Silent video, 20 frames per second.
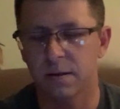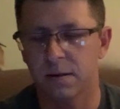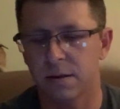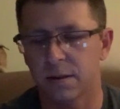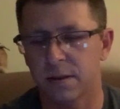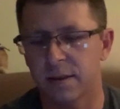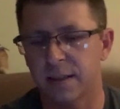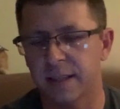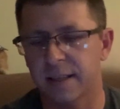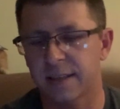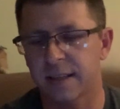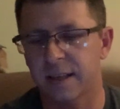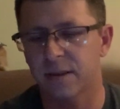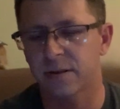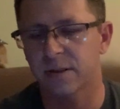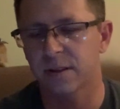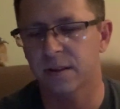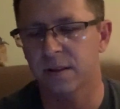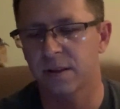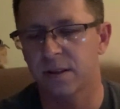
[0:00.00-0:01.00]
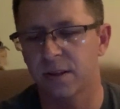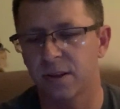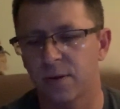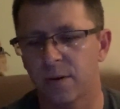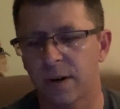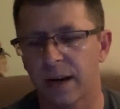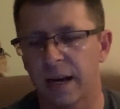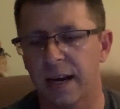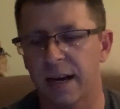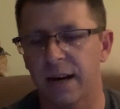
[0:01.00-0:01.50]
6000
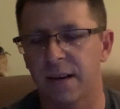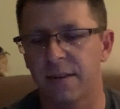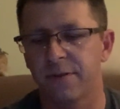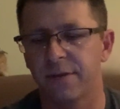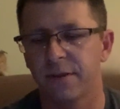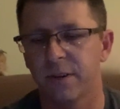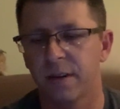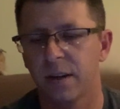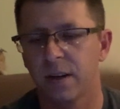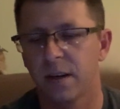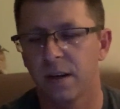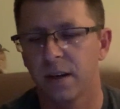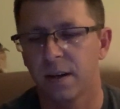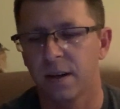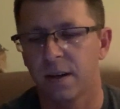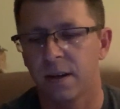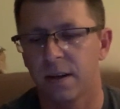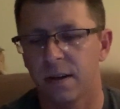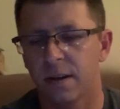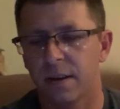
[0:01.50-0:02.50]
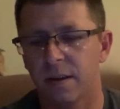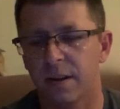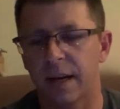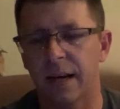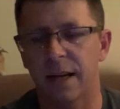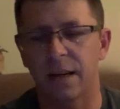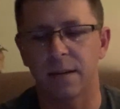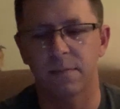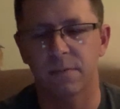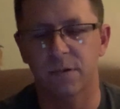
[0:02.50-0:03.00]
do have
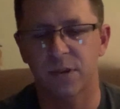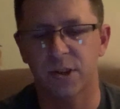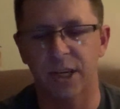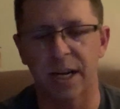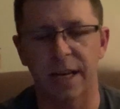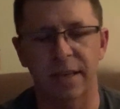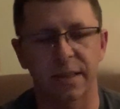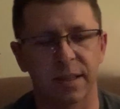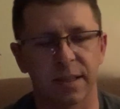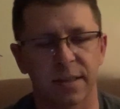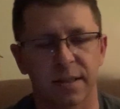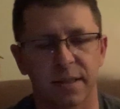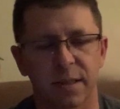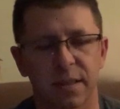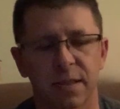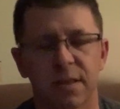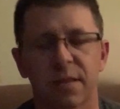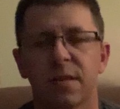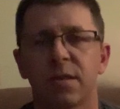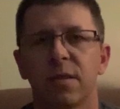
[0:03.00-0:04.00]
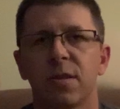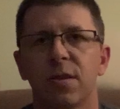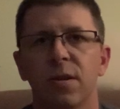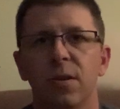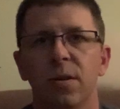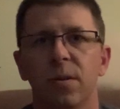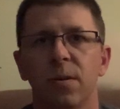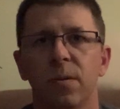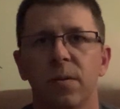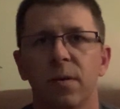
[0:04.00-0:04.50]
that shot distance
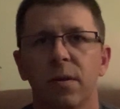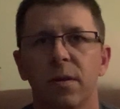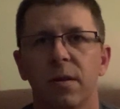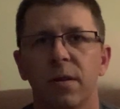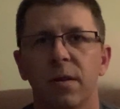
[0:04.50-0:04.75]
to